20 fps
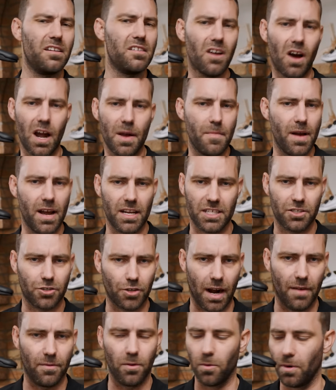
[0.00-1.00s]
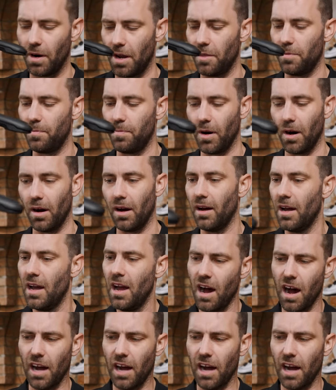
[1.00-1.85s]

Nightmare to travel with, but